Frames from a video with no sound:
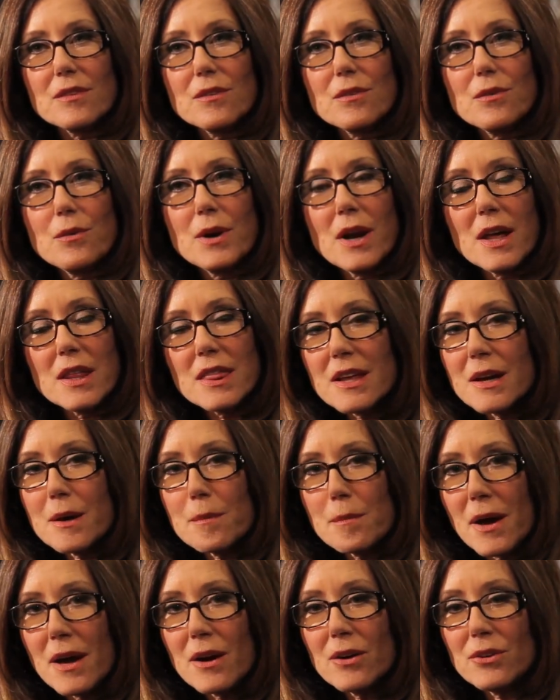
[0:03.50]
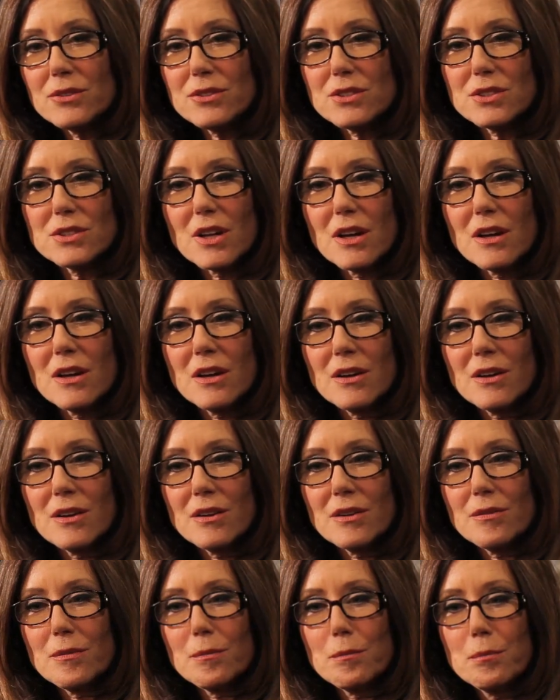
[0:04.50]
When I think about uh,
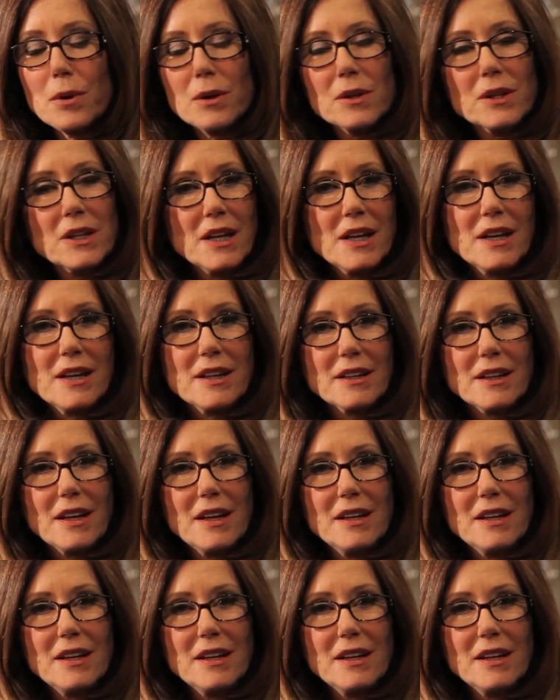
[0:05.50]
bullying